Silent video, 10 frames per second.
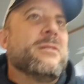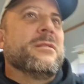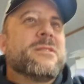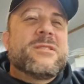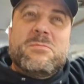
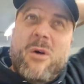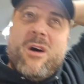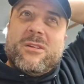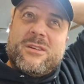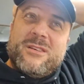
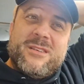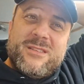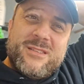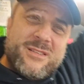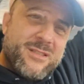smaller.
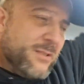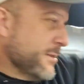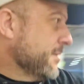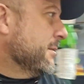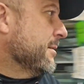
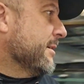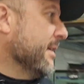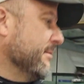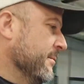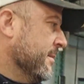
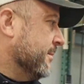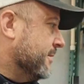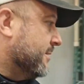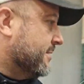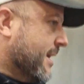Can't remember
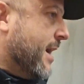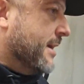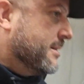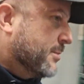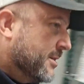the
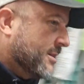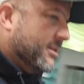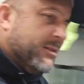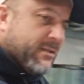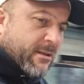size, but
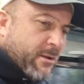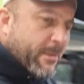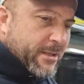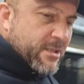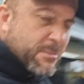it's a little
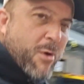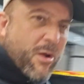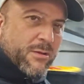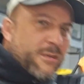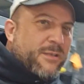bit
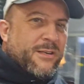smaller.